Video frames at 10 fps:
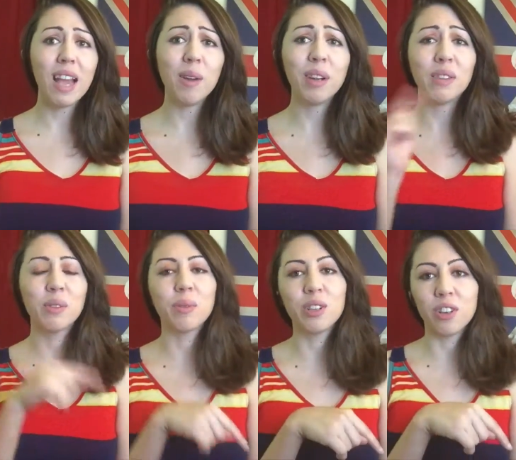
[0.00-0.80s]
I would have
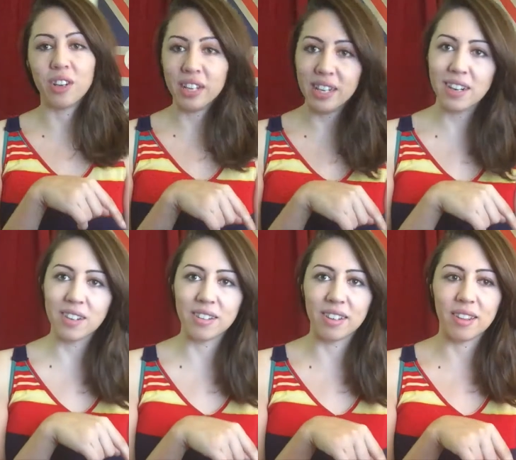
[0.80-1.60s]
to return here
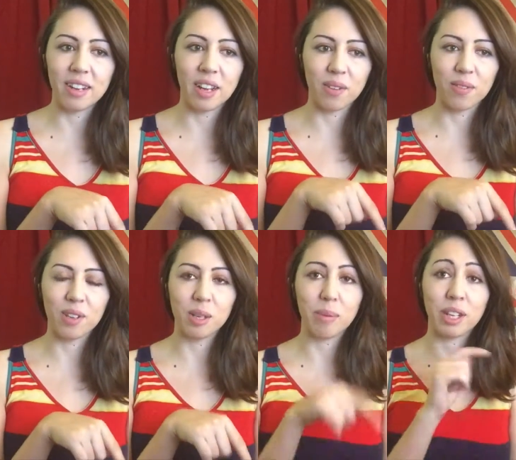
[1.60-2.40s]
to Southern
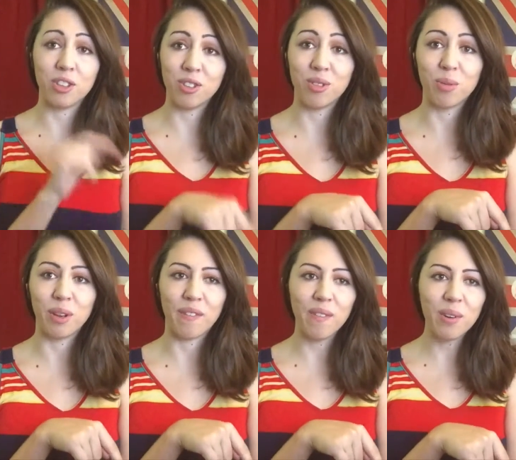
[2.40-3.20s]
California by June
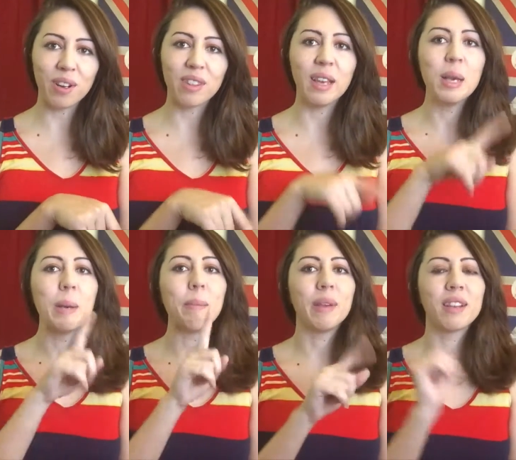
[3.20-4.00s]
24th
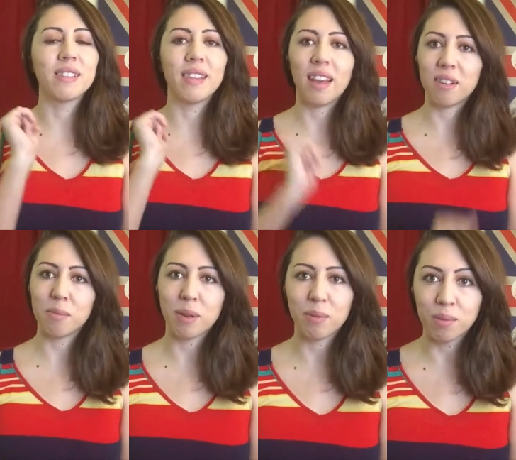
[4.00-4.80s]
because that
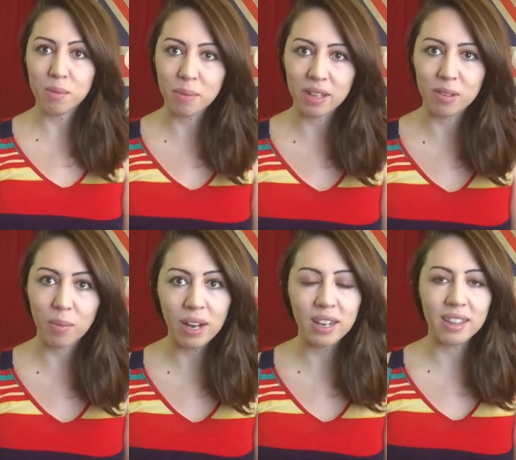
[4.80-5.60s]
is my roommate's
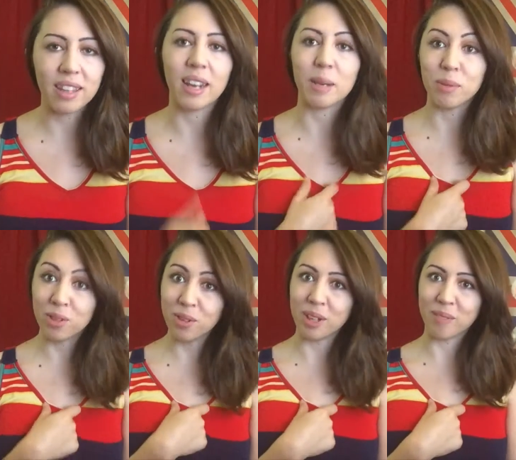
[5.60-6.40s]
wedding that I'm
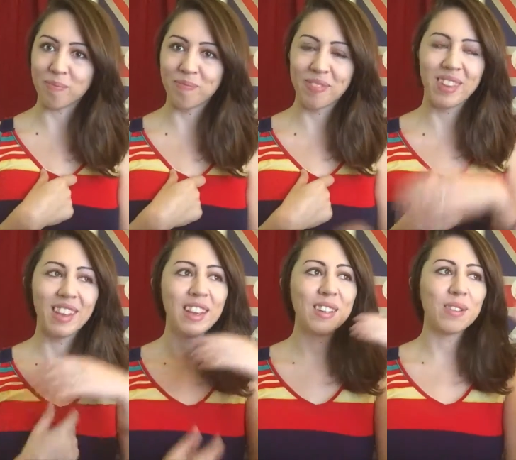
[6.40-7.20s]
shooting.
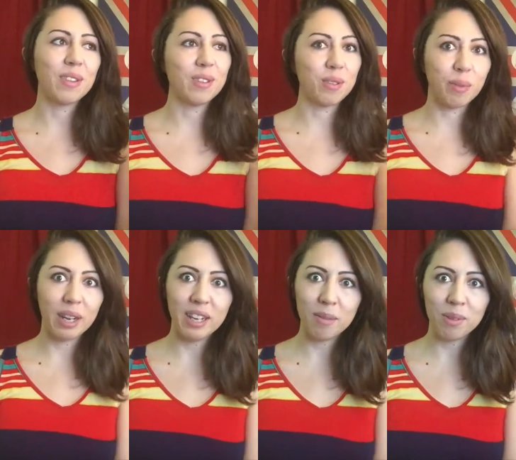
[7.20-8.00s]
So there's a
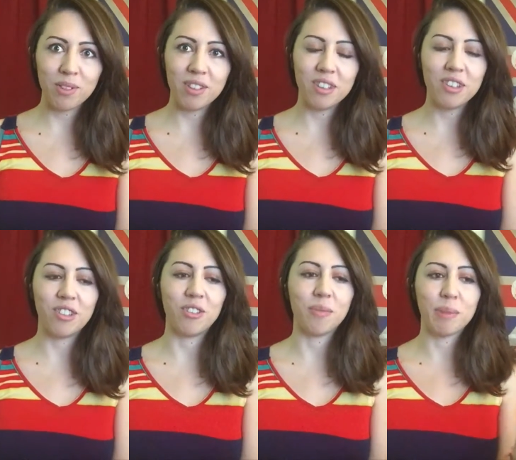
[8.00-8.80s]
wedding I'm shooting in
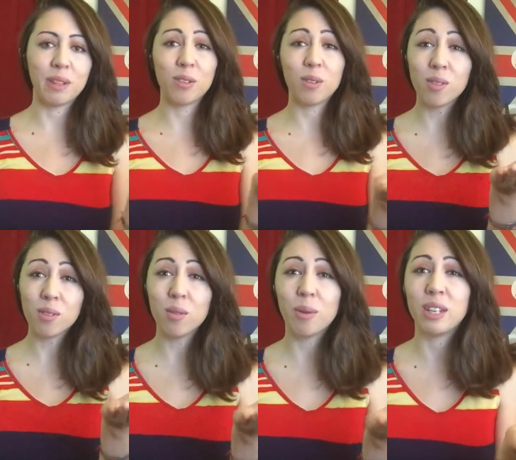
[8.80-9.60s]
June, but there's
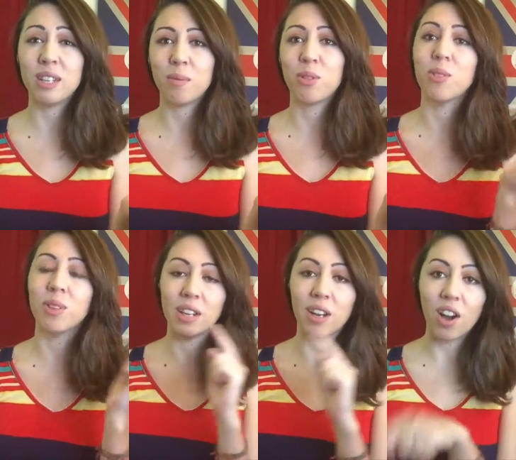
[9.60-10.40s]
also a wedding I'm
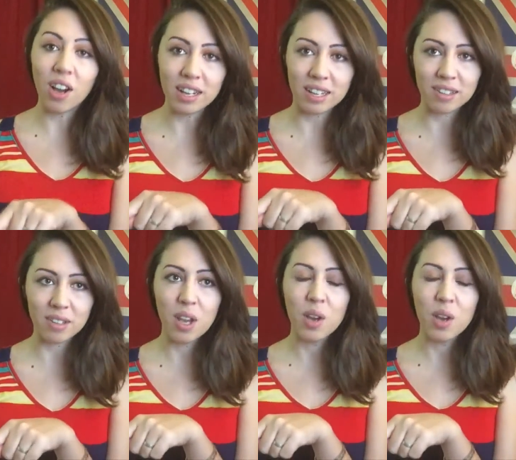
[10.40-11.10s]
shooting in August